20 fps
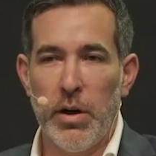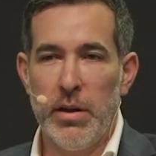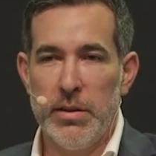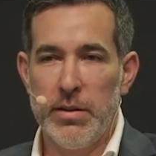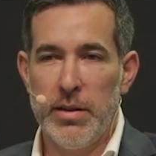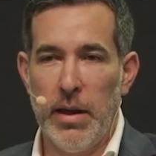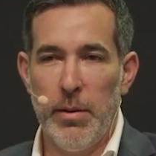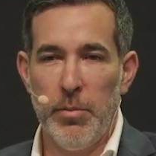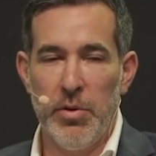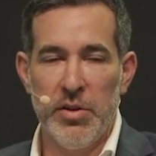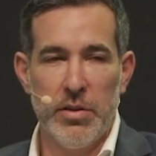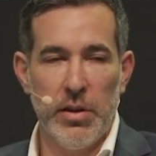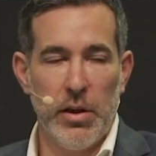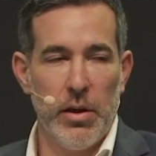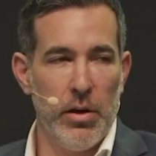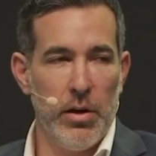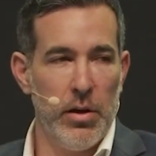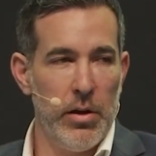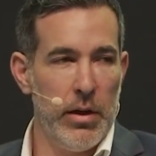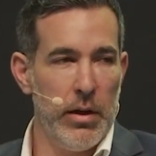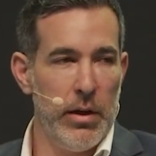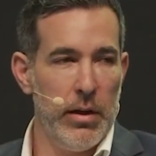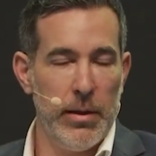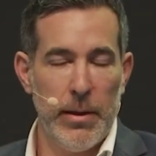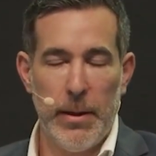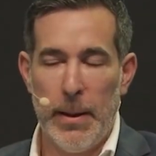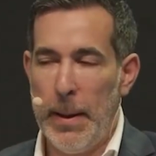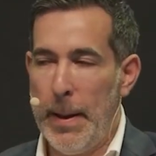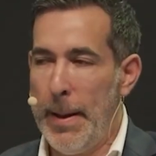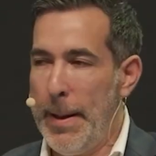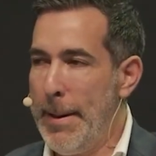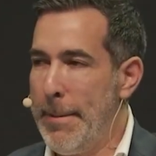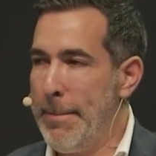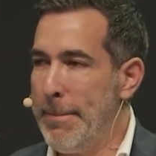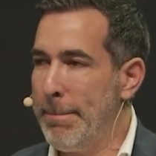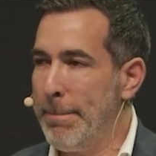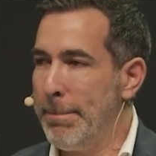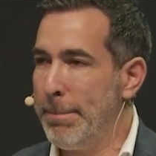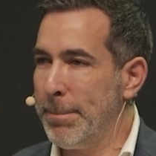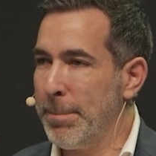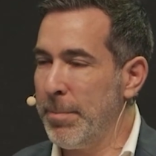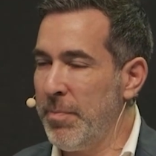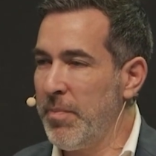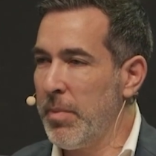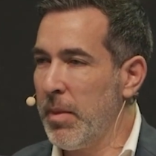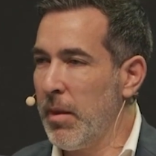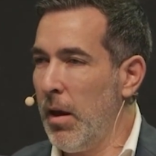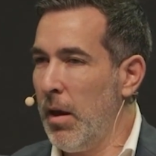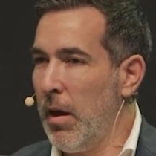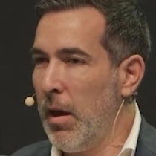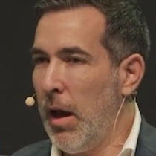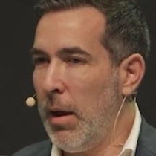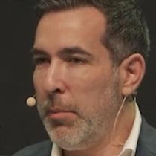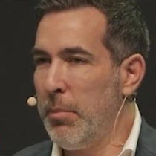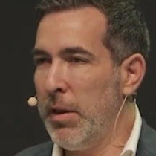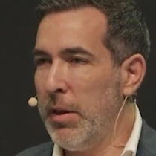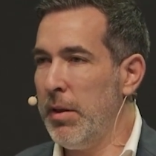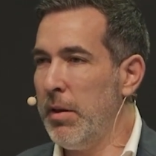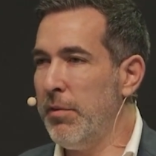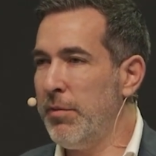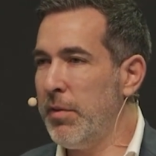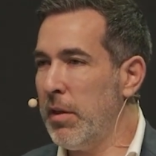in cybersecurity. I believe